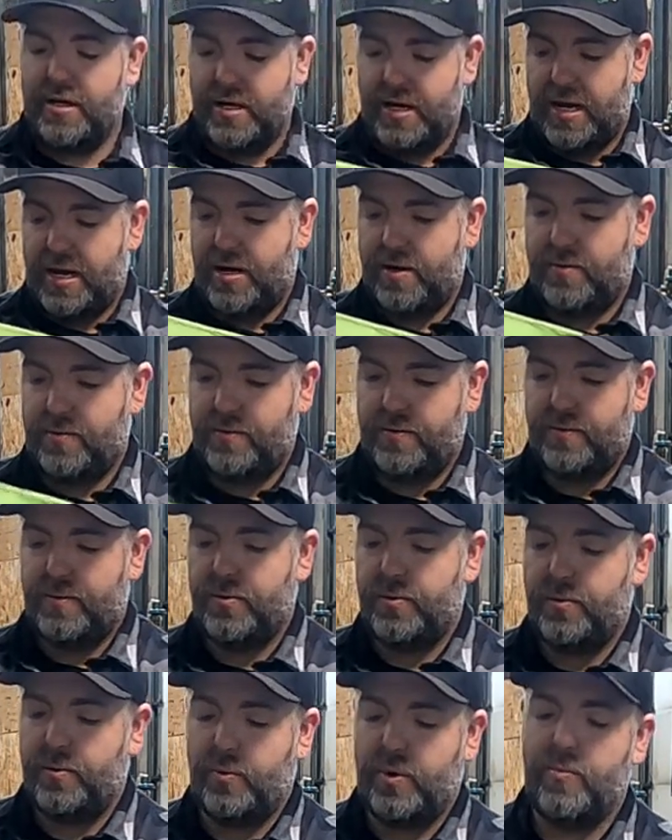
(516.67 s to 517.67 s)
Now,
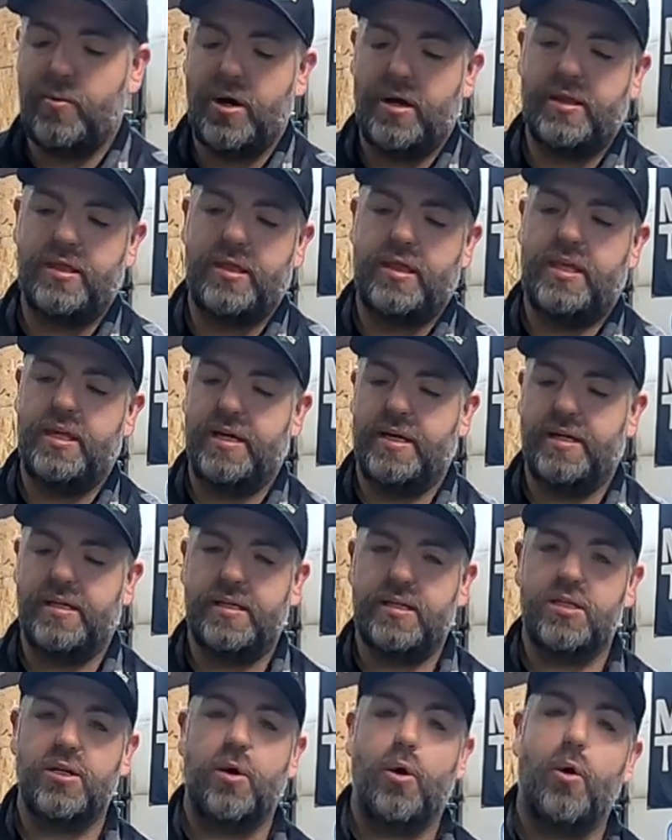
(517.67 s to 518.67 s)
we brought
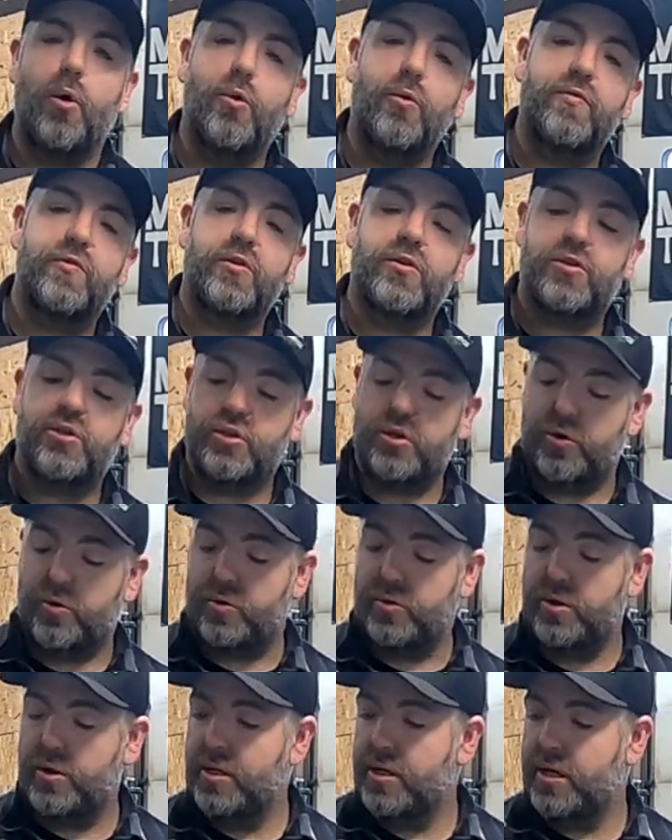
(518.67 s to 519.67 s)
this over
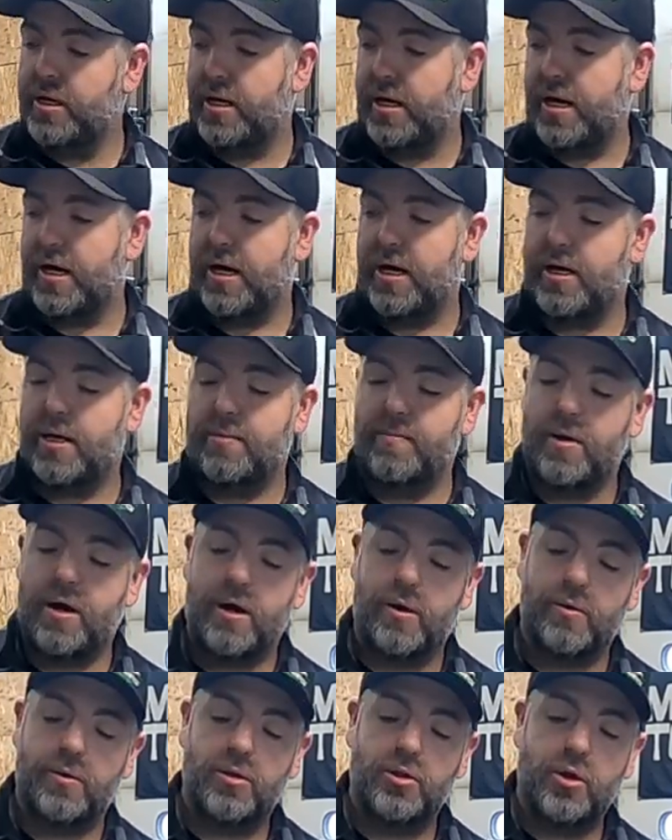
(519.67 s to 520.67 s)
to um,
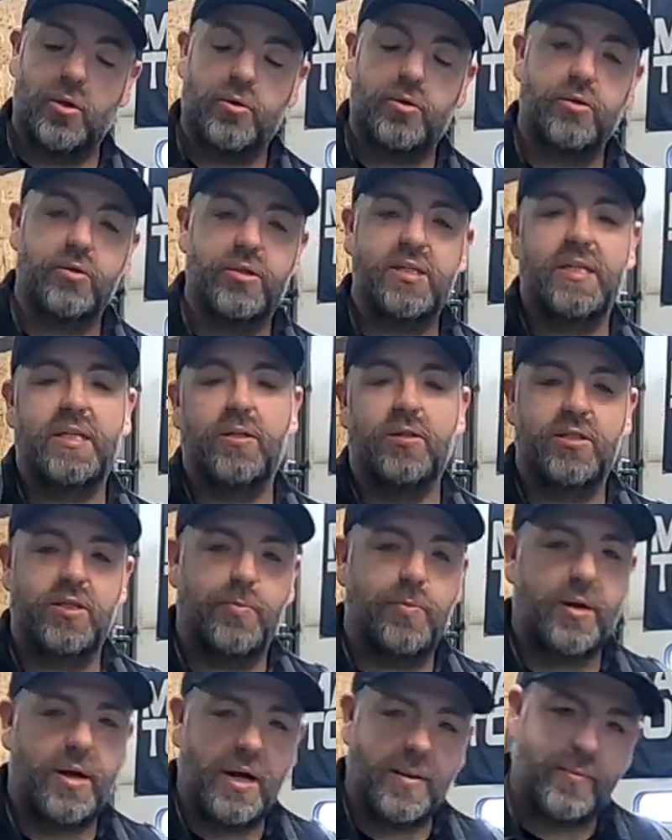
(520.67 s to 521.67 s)
our local steel
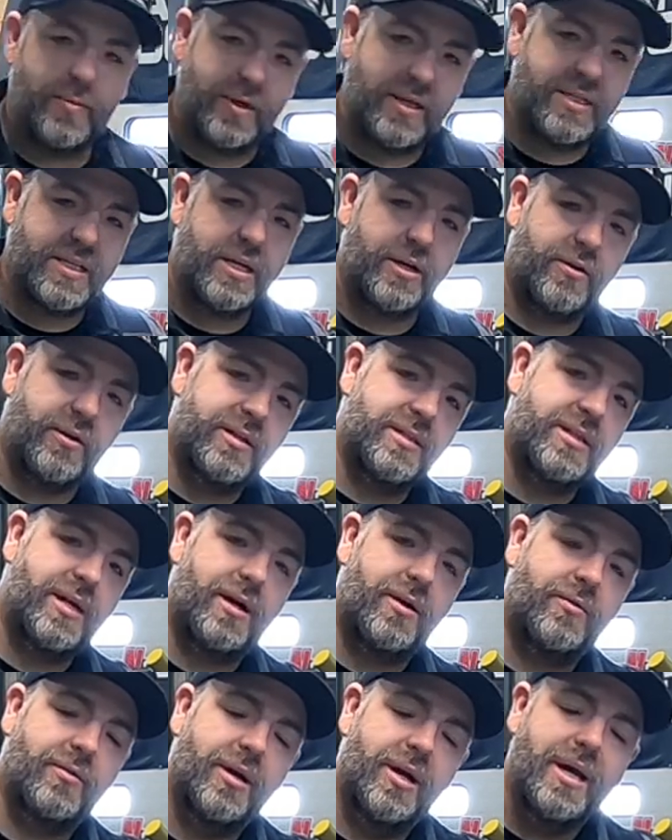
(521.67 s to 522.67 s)
supply place here in
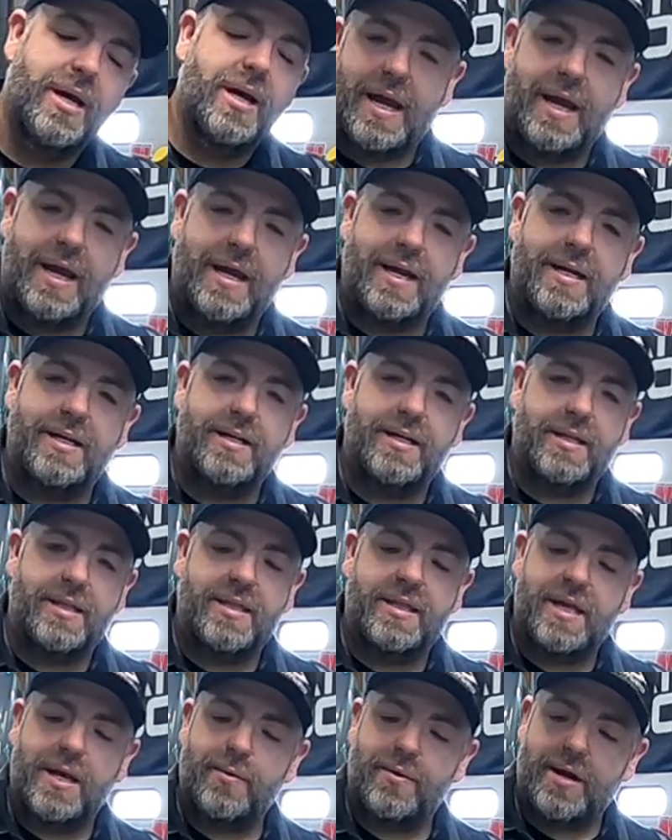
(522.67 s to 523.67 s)
town, and
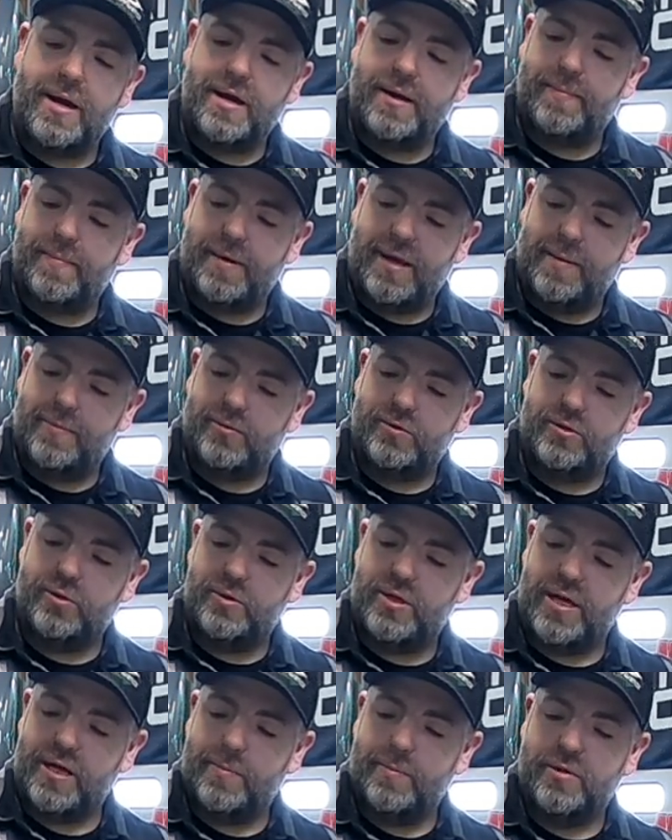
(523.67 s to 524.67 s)
they were able
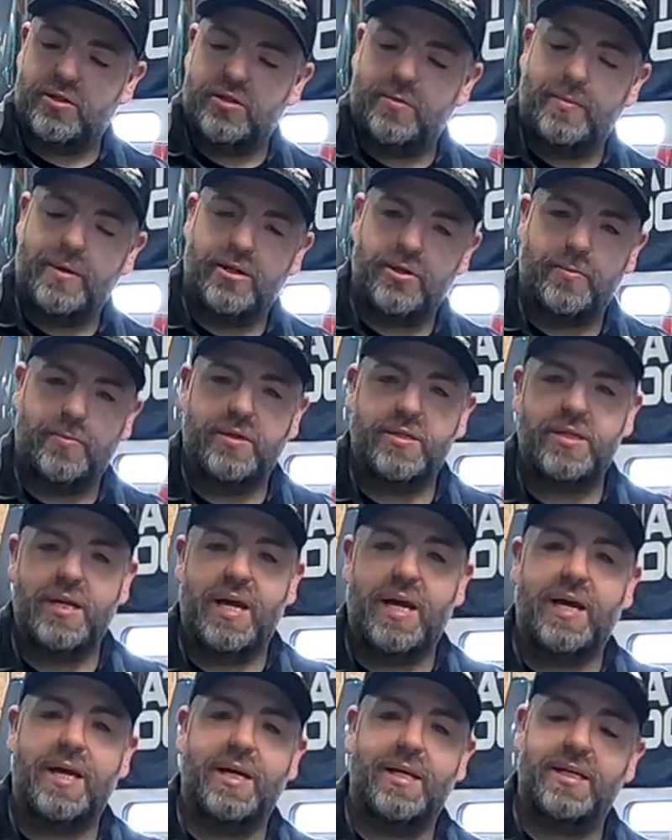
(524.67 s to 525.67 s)
to take a bunch of measurements
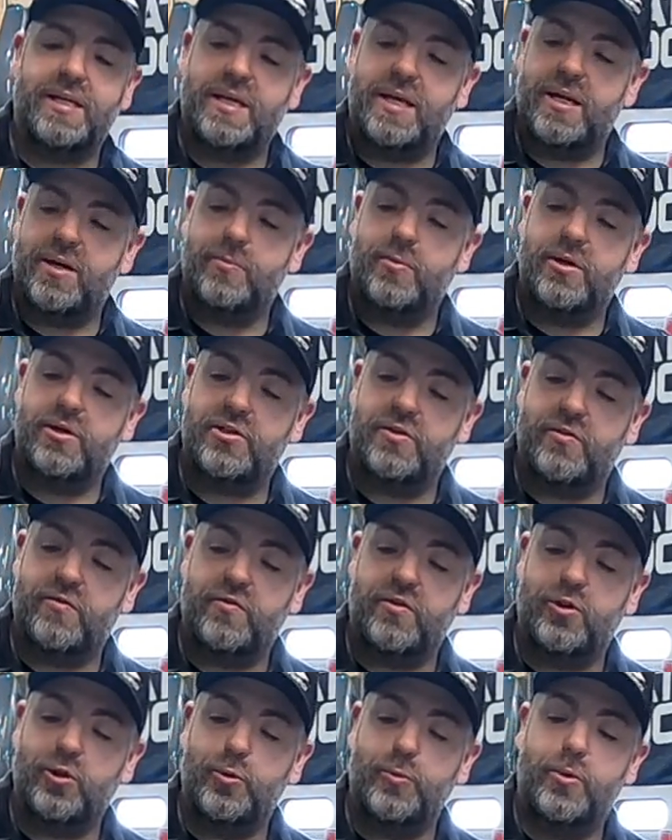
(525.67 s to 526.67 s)
and get a bunch
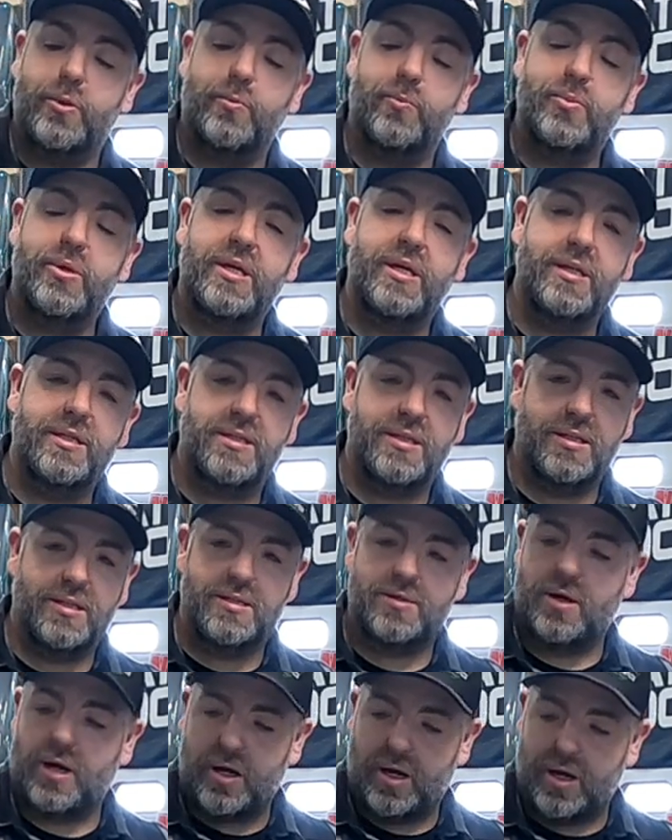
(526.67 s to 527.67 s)
of aluminum
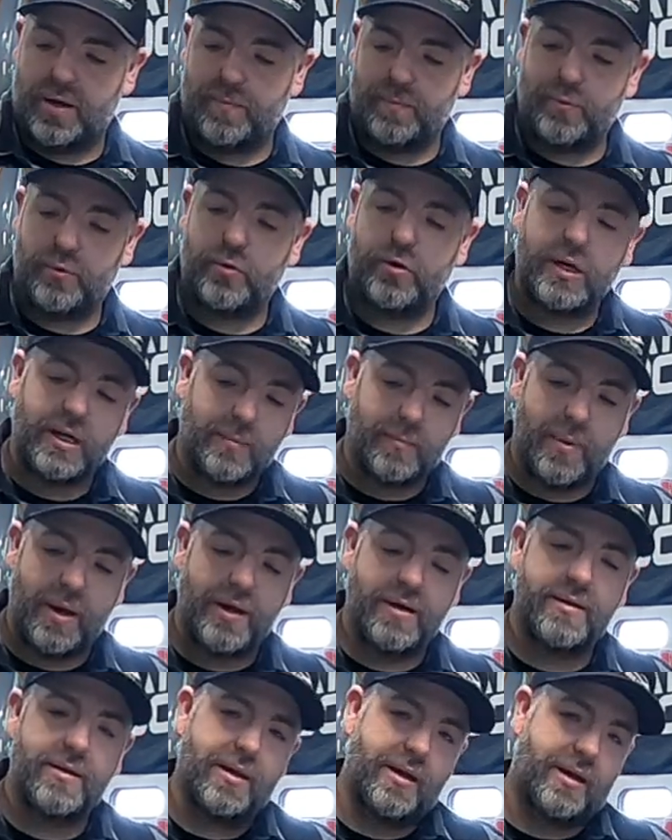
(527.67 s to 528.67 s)
pieces uh,
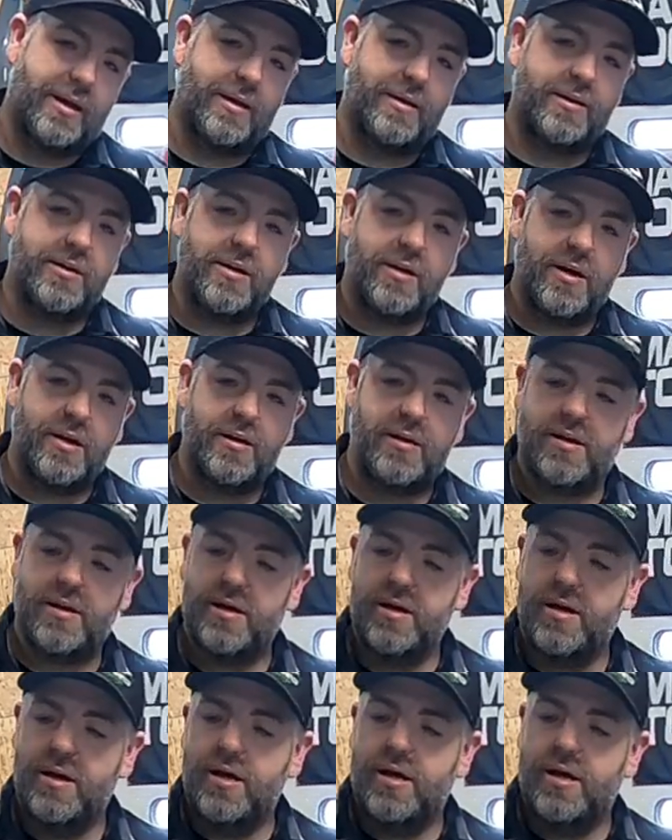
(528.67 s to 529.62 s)
pre-bent and cut